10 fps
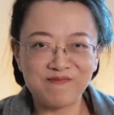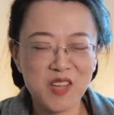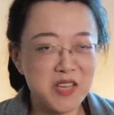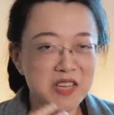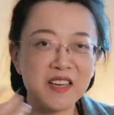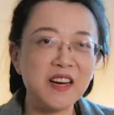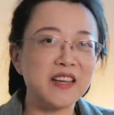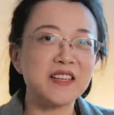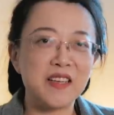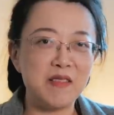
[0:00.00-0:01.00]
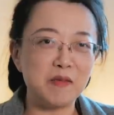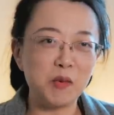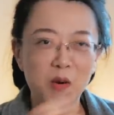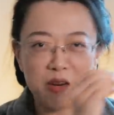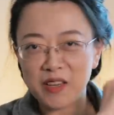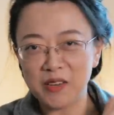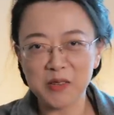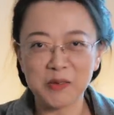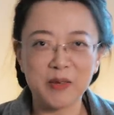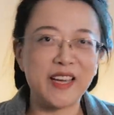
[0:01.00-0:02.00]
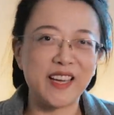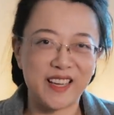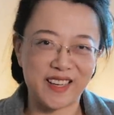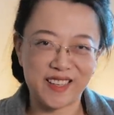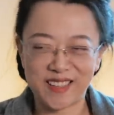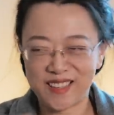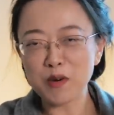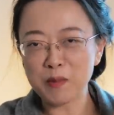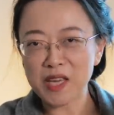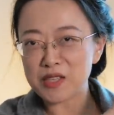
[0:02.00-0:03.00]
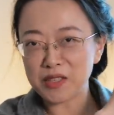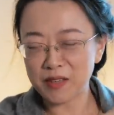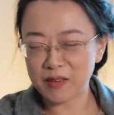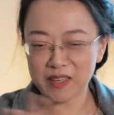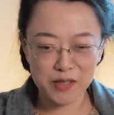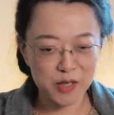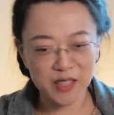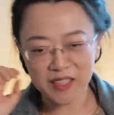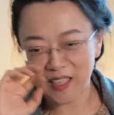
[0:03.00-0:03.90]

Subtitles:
that can guide him walking all the way from ancient Iraq to China,